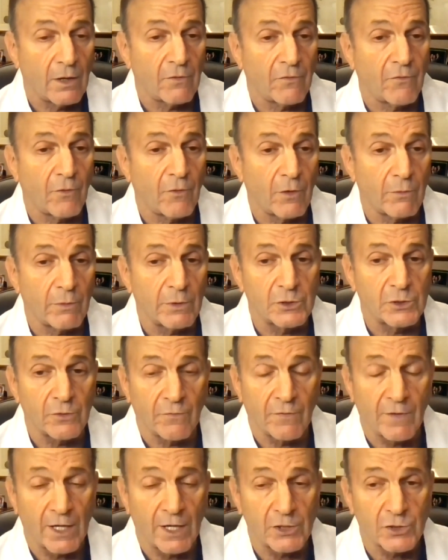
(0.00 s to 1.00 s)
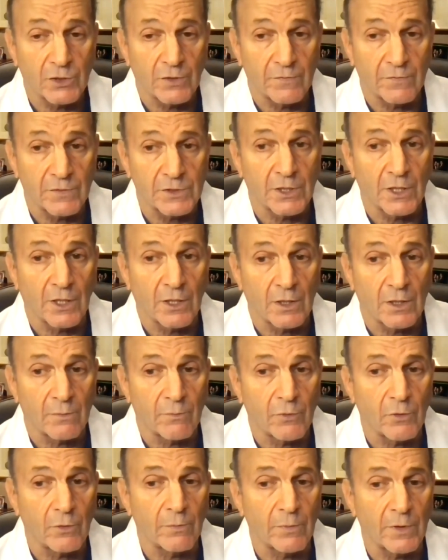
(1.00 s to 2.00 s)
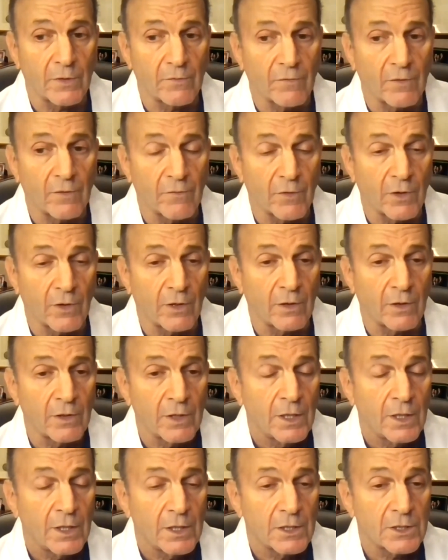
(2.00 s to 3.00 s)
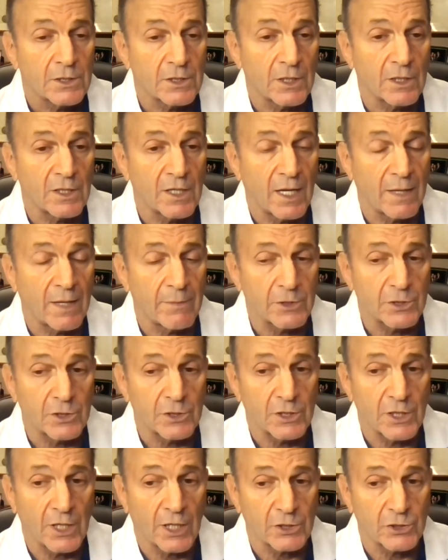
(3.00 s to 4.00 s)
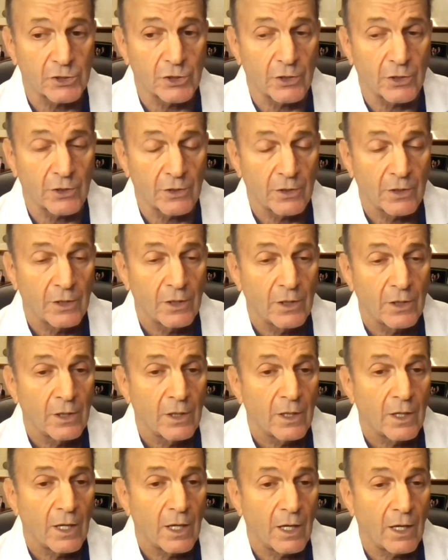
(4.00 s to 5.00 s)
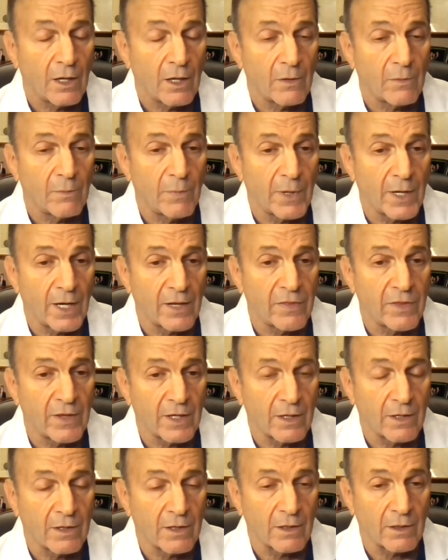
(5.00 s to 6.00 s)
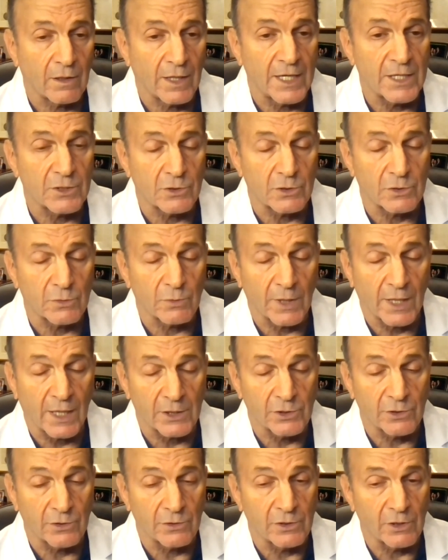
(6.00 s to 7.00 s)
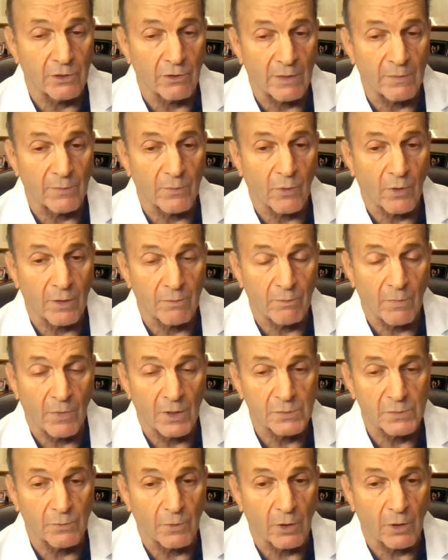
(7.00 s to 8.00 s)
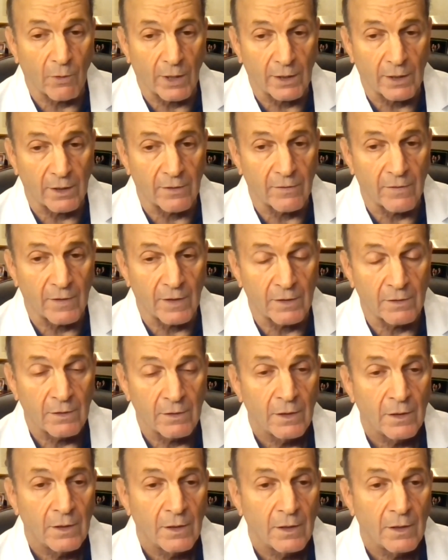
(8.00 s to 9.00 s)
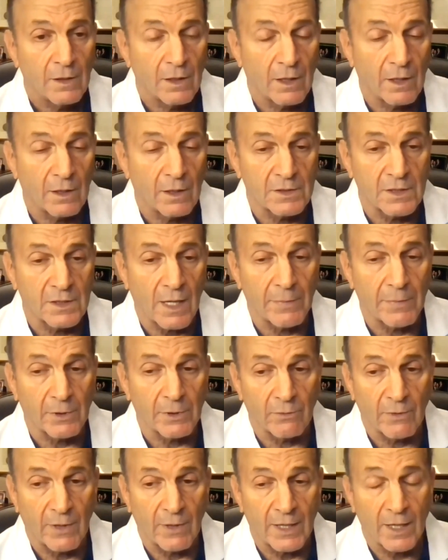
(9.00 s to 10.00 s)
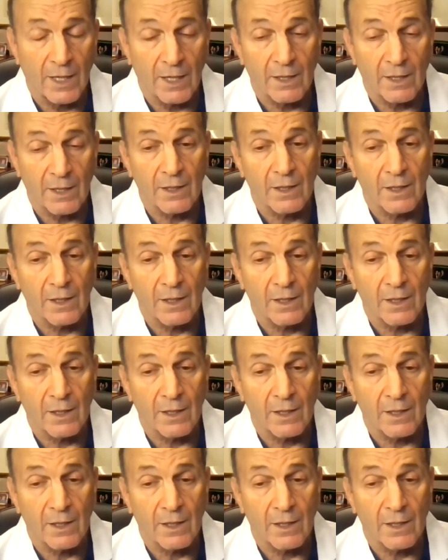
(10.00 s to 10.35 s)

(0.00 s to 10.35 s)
for rejuvenation of the skin and improvement of overall sun damage and texture. But I think lasers will get you to your endpoint much more quickly than topical Retin-A.